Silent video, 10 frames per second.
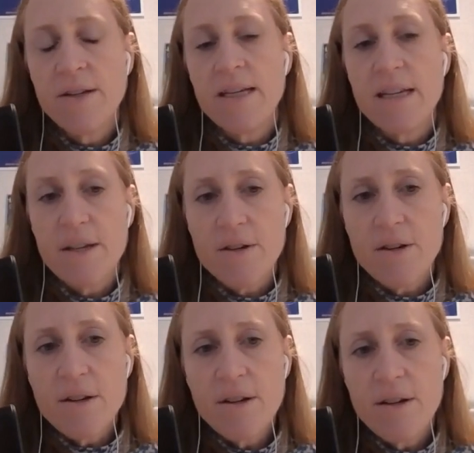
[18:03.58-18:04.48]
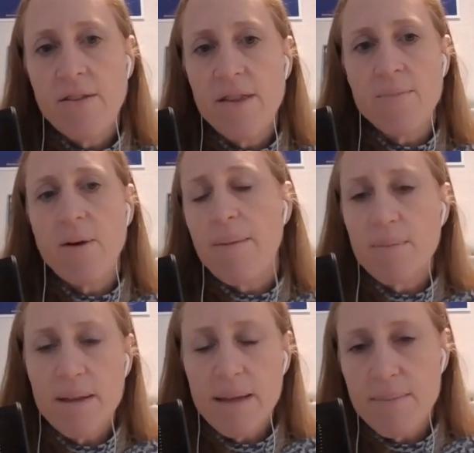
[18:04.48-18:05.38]
here than
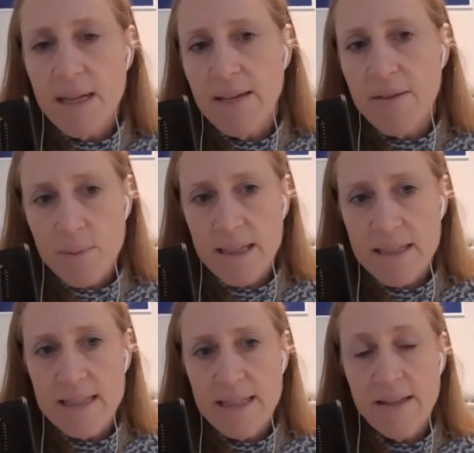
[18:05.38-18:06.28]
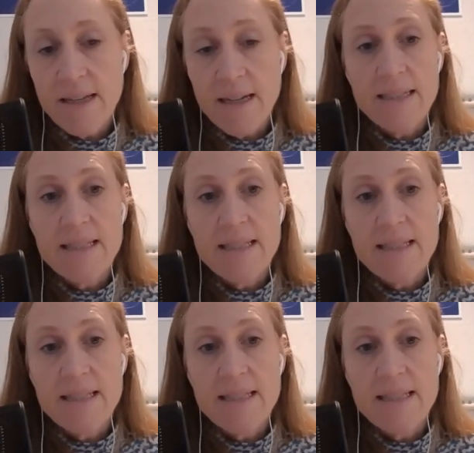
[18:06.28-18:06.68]
probably many other places in the United